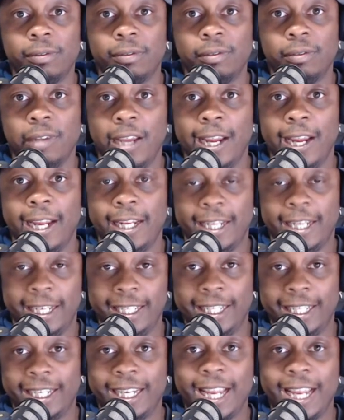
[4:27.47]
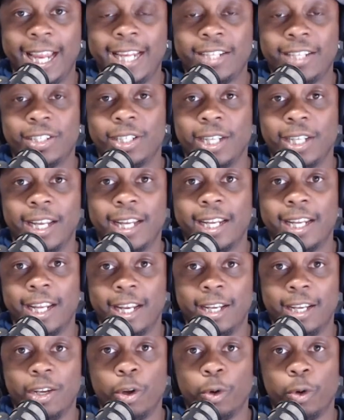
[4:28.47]
And engage in that
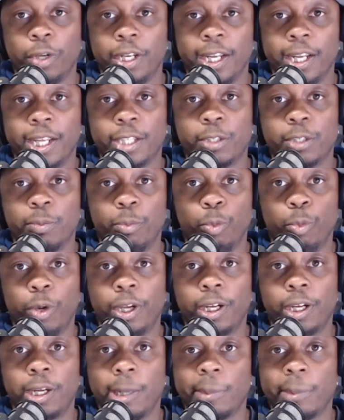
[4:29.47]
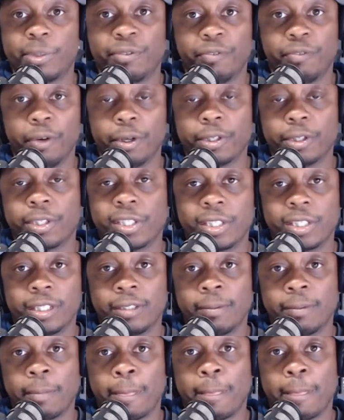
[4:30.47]
and know that that's what comes first.
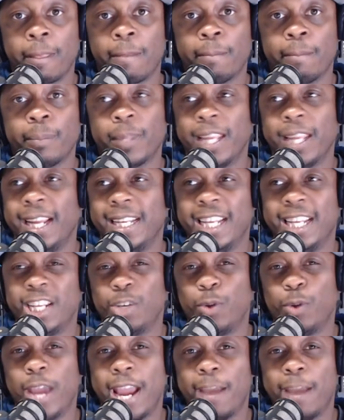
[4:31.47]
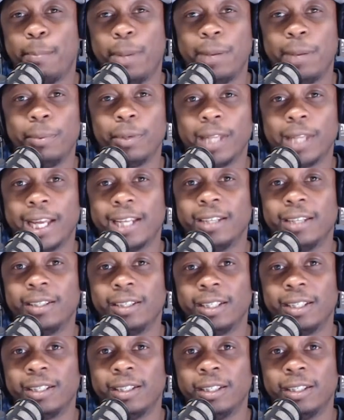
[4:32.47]
And then you had people like
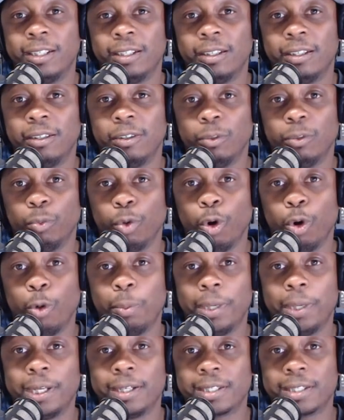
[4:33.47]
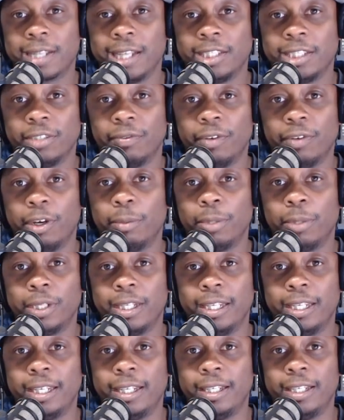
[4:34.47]
role players like JaVale
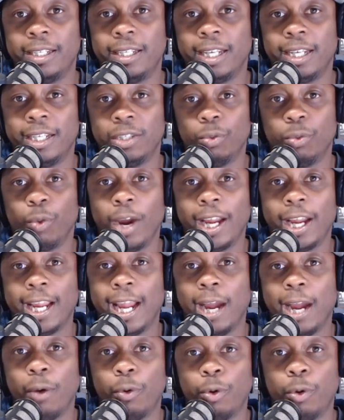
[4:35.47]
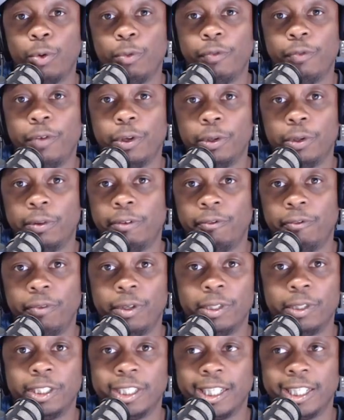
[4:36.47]
McGee and Dwight Howard who
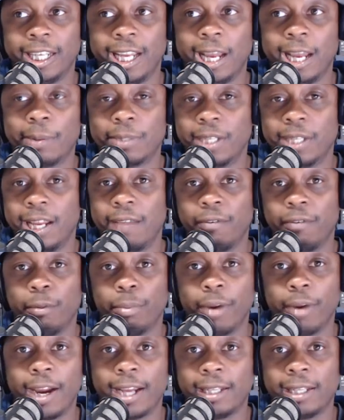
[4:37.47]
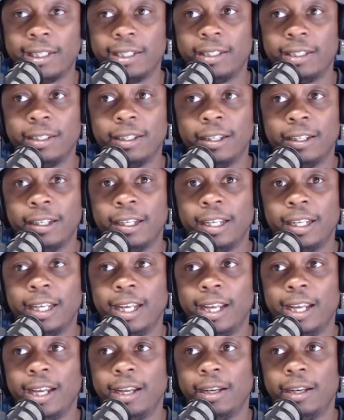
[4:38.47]
filled in the gaps, and Avery Bradley
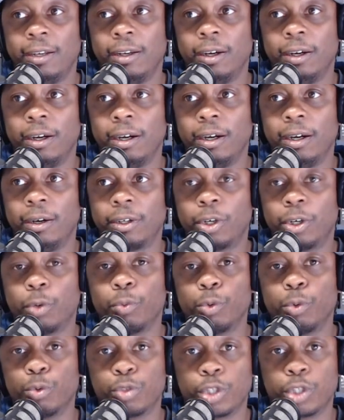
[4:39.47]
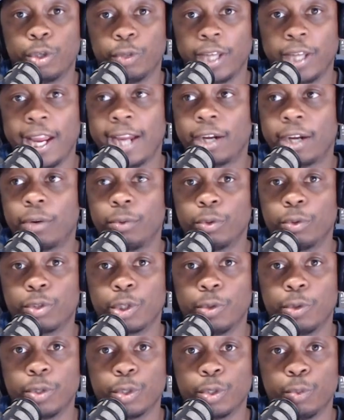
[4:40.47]
and Caruso. They had
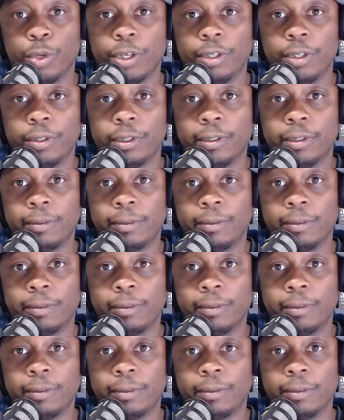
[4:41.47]
Caruso as well.